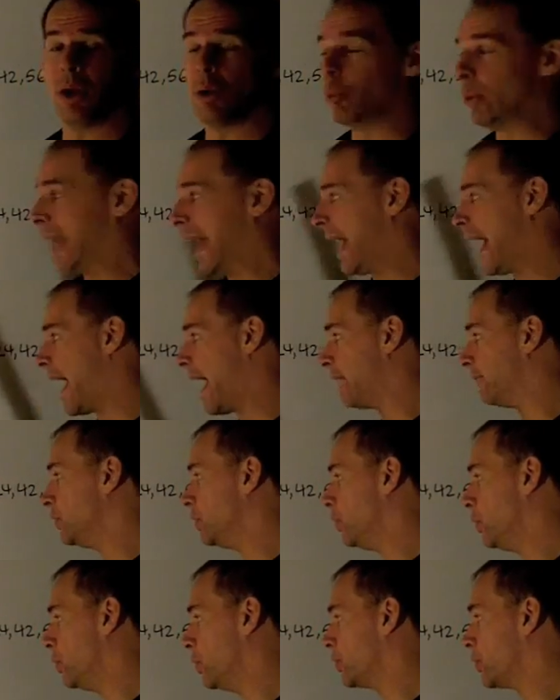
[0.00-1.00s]
we have
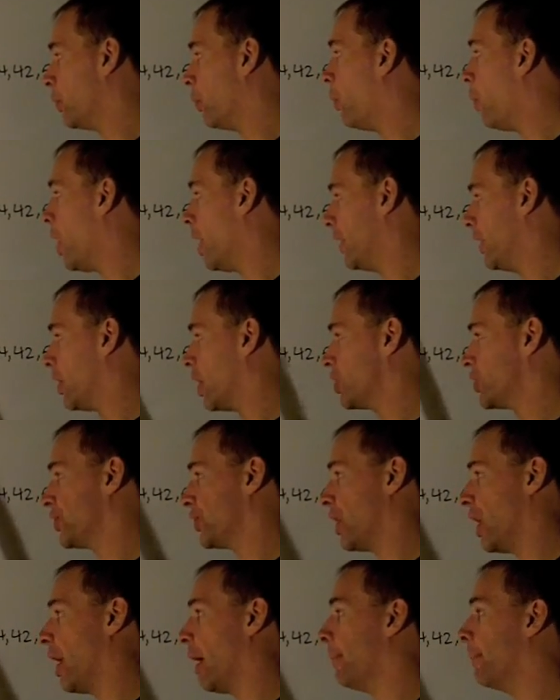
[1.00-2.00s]
to use the 1 in our
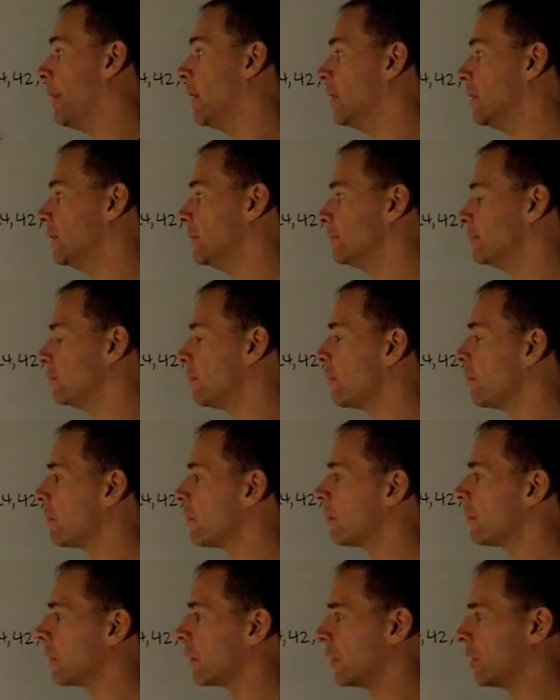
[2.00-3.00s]
sum.
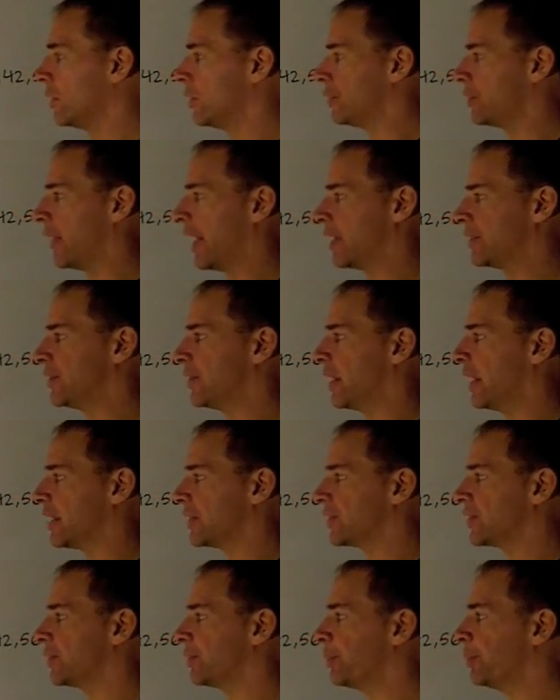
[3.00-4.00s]
So that's
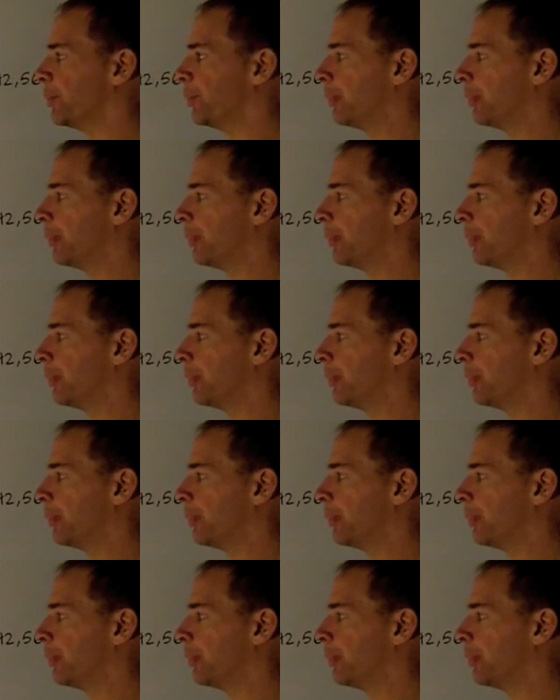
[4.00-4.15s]
this.